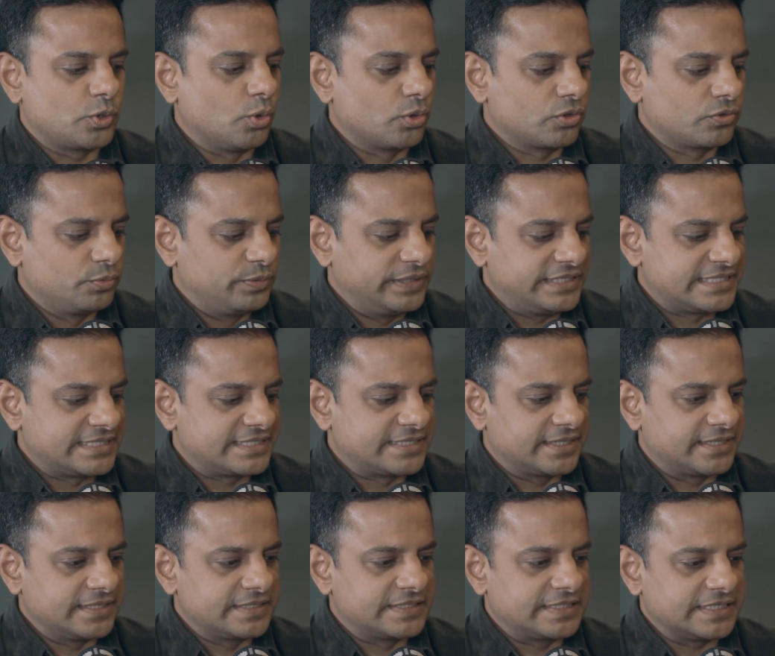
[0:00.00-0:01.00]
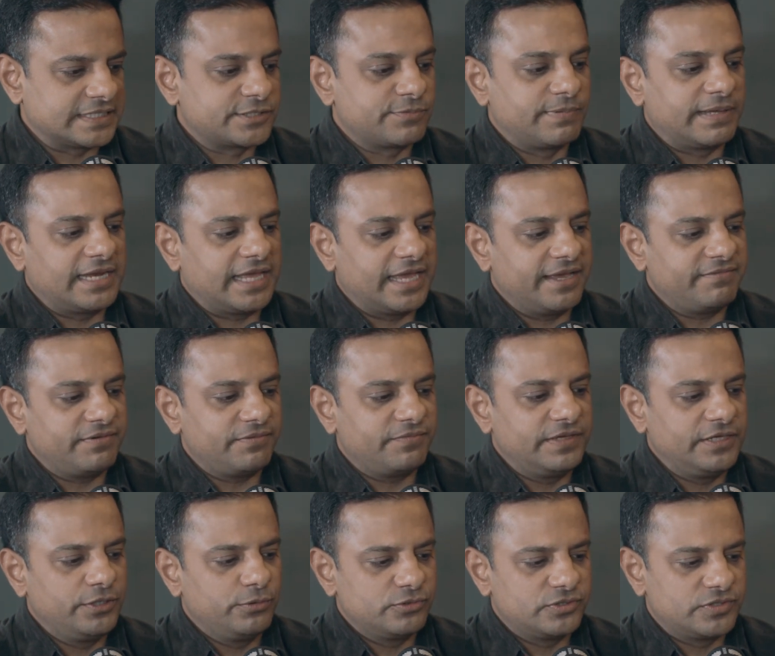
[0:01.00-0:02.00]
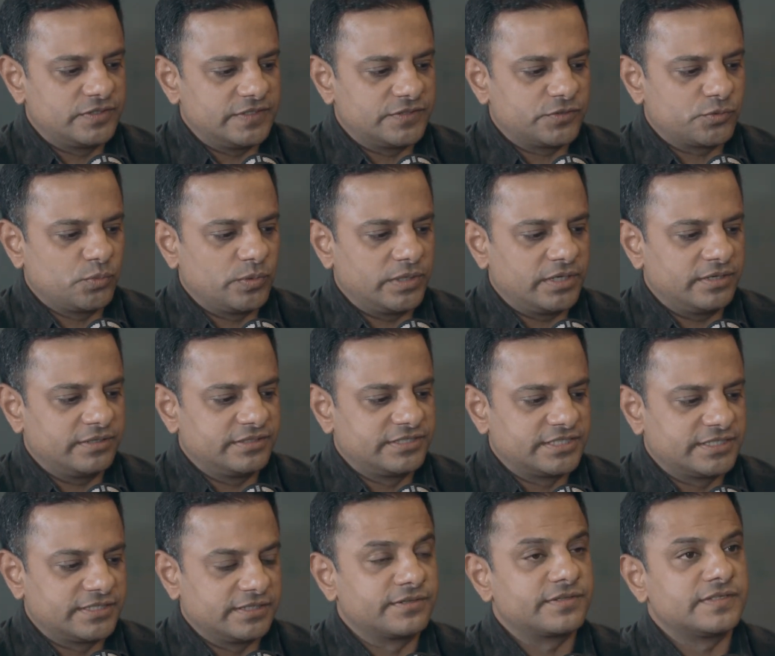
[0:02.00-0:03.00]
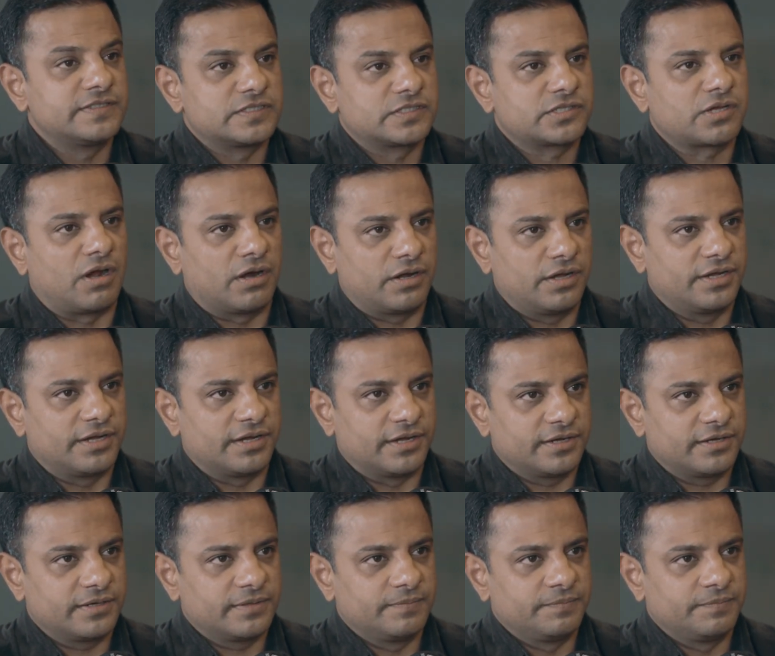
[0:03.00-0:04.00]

quote with statistics. Whenever we use this word children's content,